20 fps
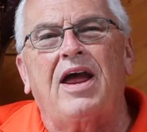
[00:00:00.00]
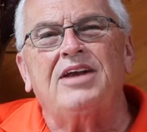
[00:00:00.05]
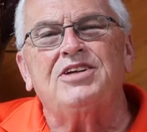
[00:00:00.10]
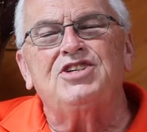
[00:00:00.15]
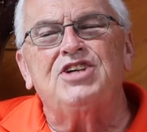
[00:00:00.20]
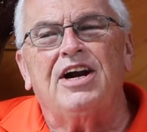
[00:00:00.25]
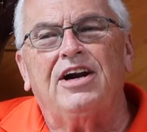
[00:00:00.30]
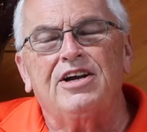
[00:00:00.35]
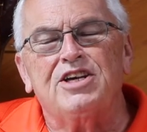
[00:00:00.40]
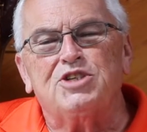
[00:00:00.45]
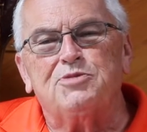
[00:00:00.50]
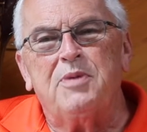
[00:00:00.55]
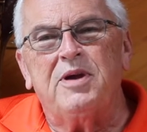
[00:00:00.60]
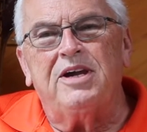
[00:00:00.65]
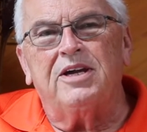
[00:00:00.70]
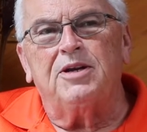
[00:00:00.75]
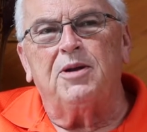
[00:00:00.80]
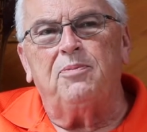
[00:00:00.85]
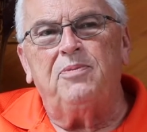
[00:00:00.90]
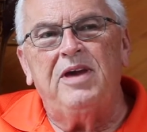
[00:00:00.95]
Generally
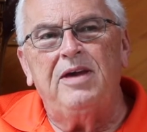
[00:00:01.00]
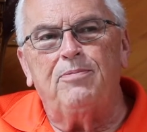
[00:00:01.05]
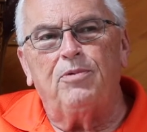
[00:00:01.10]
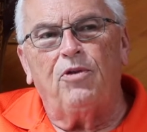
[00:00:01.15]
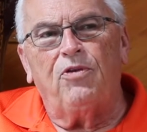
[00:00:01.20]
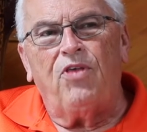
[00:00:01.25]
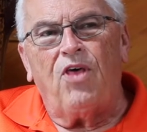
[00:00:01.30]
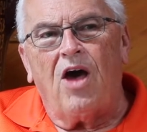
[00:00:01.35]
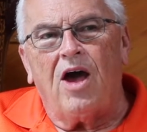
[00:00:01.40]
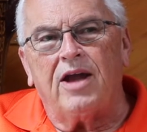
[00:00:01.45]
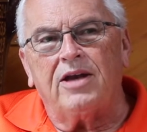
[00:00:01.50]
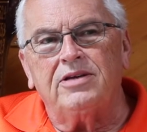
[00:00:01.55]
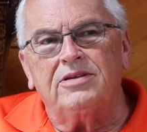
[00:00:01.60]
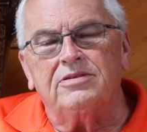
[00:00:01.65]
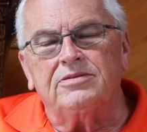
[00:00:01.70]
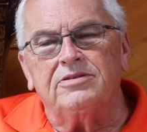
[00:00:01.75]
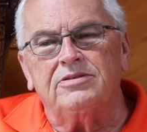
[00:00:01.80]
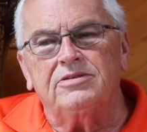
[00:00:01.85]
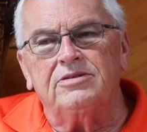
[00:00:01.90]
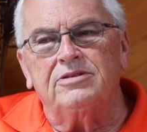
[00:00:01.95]
speaking, the people thought
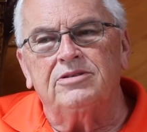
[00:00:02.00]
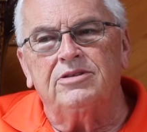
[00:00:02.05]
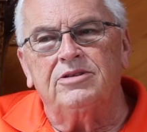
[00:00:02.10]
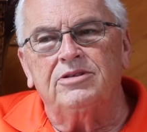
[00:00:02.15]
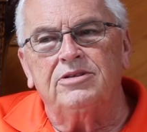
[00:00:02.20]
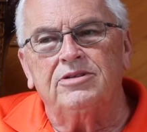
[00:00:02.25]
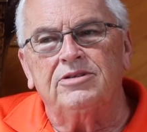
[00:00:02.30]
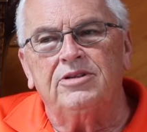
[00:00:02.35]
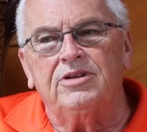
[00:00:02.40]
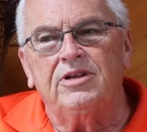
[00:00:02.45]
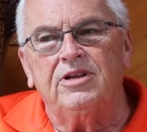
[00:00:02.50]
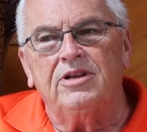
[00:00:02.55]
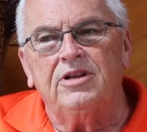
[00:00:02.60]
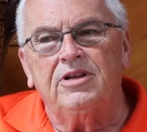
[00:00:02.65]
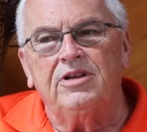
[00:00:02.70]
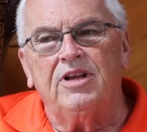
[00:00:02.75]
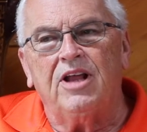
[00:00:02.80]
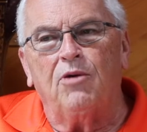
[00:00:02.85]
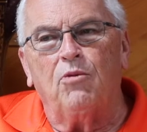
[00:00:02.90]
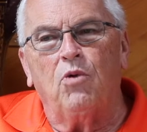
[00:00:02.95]

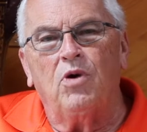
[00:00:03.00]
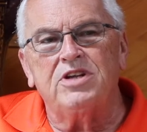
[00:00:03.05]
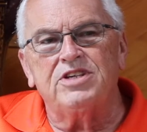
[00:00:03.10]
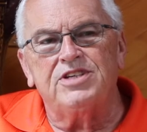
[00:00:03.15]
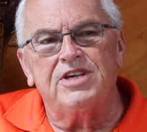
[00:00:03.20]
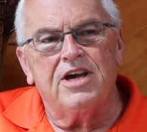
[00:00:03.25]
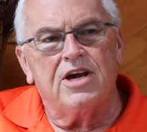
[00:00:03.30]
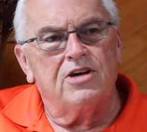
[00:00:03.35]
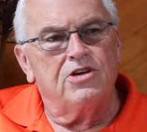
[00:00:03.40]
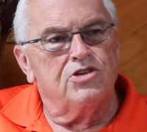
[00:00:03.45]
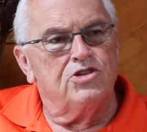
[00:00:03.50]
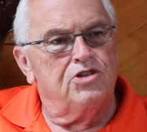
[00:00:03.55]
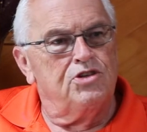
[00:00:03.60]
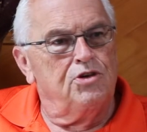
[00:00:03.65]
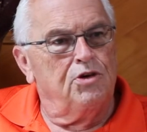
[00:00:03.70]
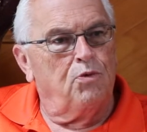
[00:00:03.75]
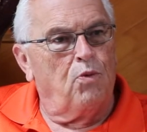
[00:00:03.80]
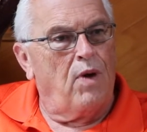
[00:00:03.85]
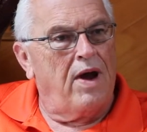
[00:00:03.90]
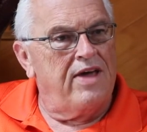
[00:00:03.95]
that once they
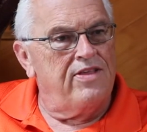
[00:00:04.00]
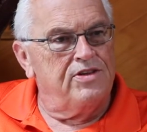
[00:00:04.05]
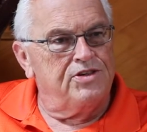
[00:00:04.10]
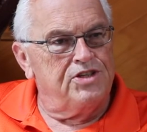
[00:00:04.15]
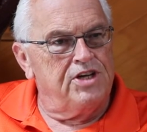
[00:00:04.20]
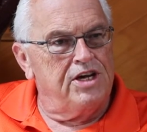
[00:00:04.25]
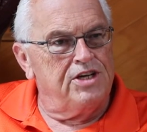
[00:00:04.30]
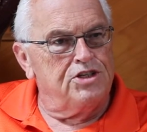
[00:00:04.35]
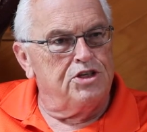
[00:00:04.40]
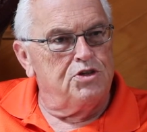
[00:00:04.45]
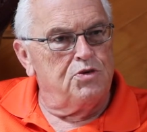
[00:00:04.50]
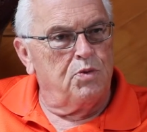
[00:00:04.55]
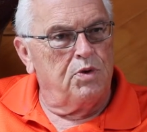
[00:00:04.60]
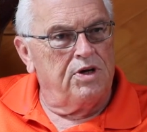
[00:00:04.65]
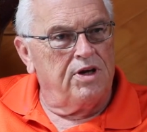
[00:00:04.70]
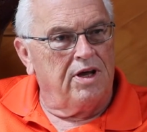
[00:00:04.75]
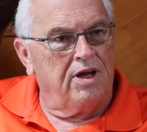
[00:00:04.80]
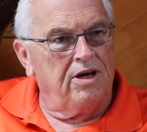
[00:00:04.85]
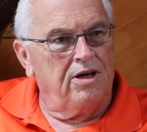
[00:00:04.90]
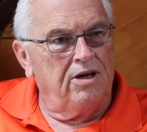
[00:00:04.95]
understood why the changes were
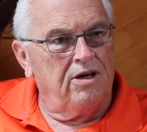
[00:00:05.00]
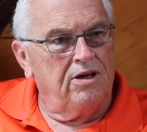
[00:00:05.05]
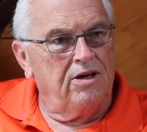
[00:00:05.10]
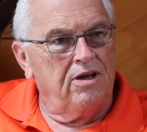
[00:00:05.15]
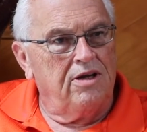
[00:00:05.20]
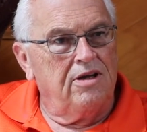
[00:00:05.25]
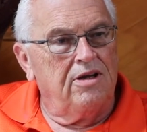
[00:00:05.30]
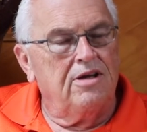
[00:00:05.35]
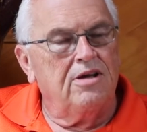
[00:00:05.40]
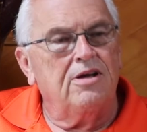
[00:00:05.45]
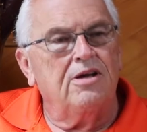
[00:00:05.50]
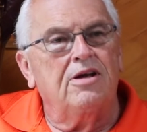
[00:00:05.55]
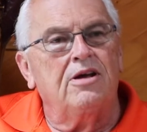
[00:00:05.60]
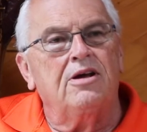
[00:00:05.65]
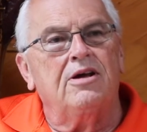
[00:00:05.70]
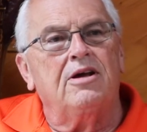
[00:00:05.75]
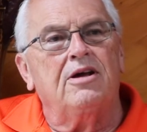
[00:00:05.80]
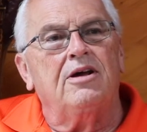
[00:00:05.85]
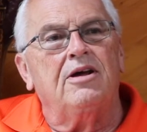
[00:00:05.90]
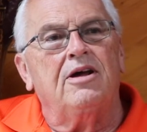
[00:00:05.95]
done,
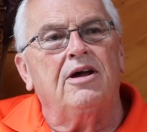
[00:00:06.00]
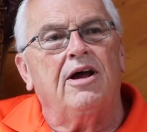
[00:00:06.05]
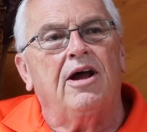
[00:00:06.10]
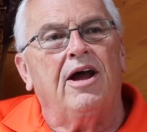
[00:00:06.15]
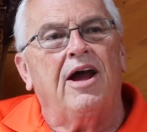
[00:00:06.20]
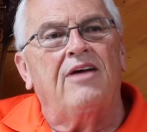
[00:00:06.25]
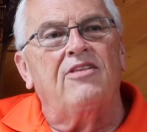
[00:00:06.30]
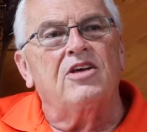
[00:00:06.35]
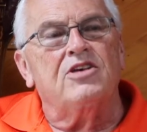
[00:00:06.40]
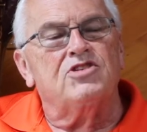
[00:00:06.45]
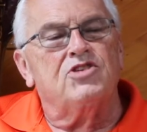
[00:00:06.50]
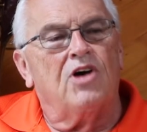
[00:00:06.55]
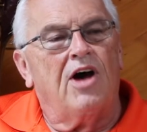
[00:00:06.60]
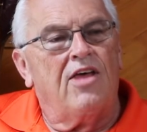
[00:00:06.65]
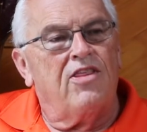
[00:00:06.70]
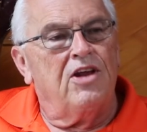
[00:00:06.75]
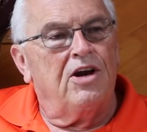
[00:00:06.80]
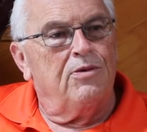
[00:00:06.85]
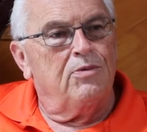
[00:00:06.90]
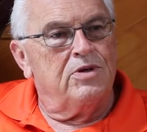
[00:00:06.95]
and they saw
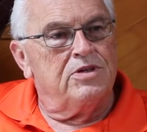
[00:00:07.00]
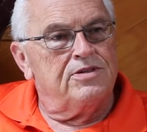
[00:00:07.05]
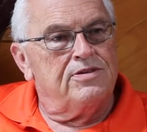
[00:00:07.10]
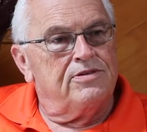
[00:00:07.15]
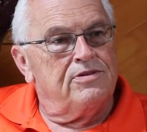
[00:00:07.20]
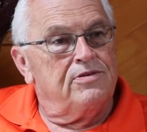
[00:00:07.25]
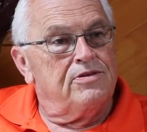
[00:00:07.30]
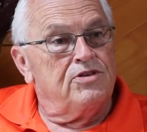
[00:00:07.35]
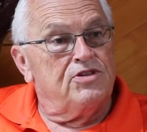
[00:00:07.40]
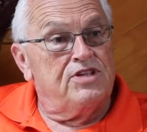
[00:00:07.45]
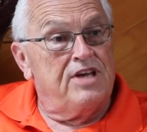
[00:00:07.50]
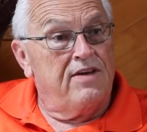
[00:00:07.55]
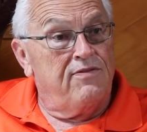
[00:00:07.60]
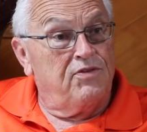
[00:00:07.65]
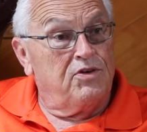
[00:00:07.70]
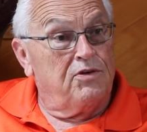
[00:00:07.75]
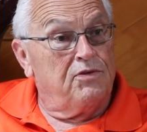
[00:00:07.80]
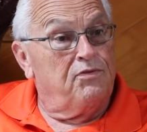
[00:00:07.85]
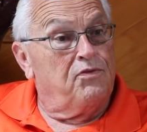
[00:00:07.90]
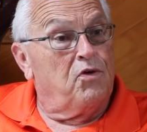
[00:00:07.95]
that it was
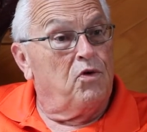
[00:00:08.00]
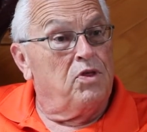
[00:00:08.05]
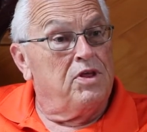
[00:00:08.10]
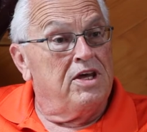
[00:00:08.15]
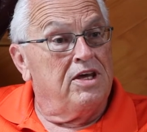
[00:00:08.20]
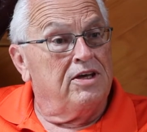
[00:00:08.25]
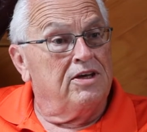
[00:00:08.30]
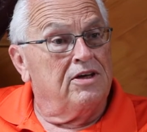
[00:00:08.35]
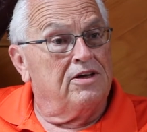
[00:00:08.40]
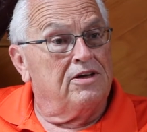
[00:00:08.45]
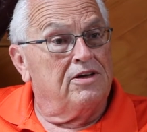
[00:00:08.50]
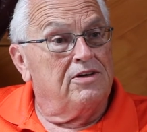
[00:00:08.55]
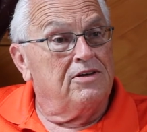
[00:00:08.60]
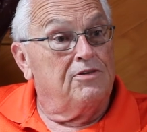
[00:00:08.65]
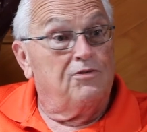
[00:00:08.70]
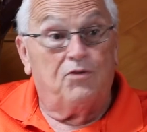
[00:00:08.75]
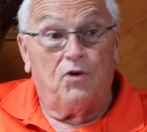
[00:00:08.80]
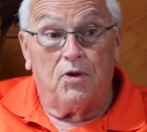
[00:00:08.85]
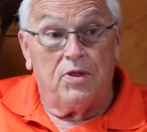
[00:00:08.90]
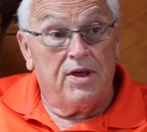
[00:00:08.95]
safer for
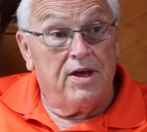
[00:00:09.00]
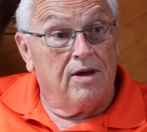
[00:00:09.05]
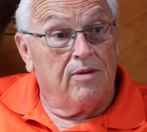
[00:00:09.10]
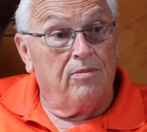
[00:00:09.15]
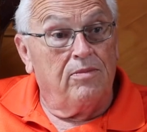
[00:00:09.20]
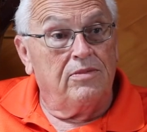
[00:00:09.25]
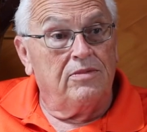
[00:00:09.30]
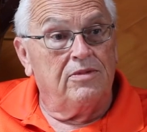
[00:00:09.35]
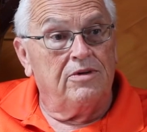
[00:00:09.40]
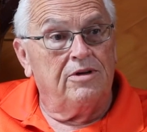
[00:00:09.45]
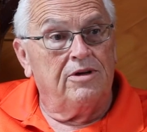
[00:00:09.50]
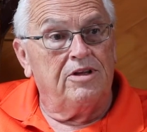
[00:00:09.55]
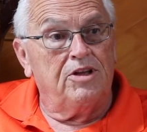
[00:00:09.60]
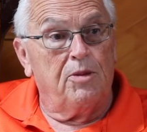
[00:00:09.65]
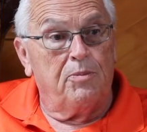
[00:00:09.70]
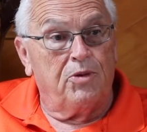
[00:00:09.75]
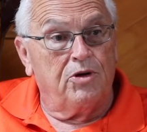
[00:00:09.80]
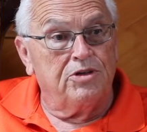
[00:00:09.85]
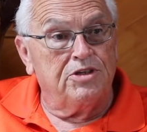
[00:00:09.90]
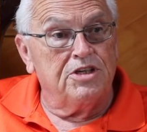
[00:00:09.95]
them, and the
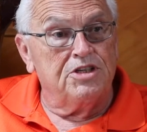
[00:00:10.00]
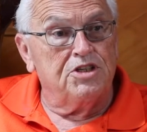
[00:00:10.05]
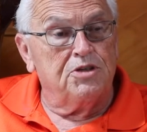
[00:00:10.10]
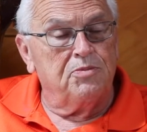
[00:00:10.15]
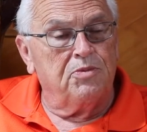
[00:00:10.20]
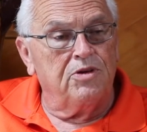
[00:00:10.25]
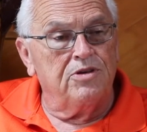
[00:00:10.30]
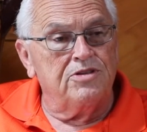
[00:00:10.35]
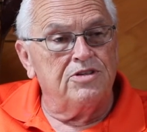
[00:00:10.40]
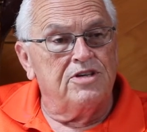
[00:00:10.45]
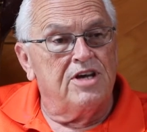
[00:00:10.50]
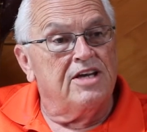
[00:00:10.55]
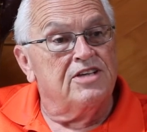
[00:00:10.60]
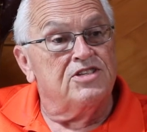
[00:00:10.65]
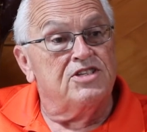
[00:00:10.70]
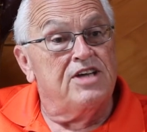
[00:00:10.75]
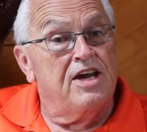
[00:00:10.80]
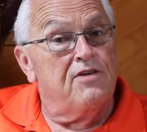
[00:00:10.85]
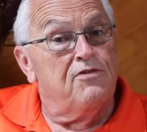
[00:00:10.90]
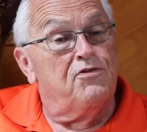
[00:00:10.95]
participants, and
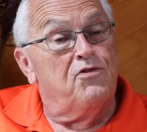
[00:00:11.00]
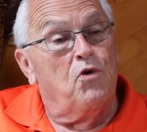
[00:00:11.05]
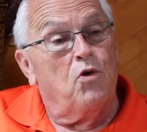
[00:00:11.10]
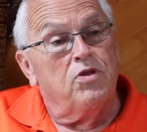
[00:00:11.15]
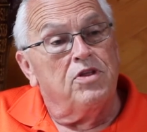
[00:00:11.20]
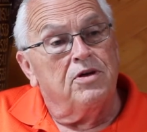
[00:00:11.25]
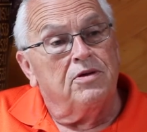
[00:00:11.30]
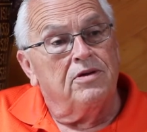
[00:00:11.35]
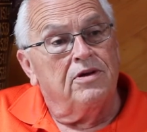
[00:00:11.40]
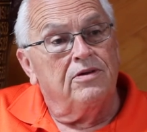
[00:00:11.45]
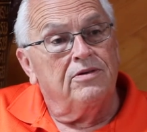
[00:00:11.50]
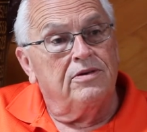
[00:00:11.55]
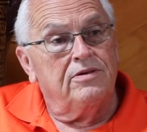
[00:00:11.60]
safe for the